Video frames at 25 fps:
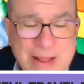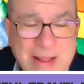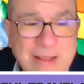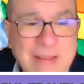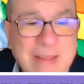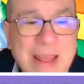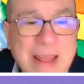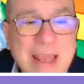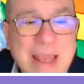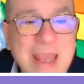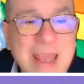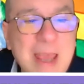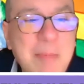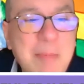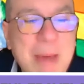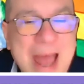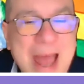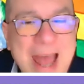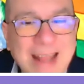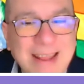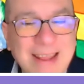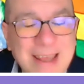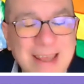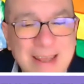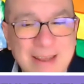they keep
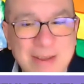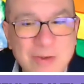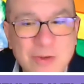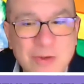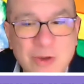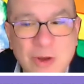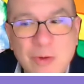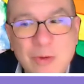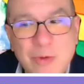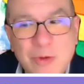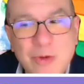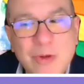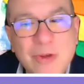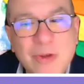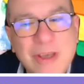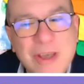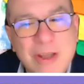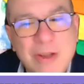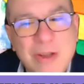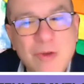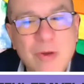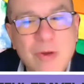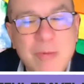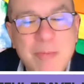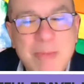adding. So
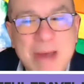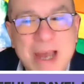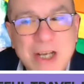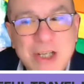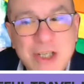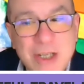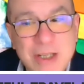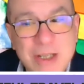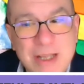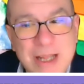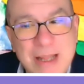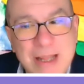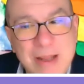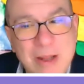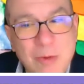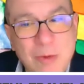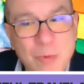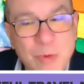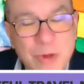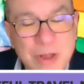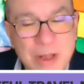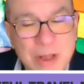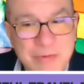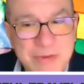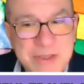can you imagine that it
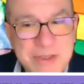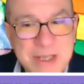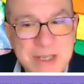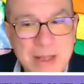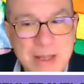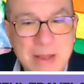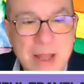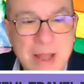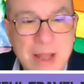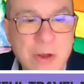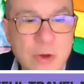would have said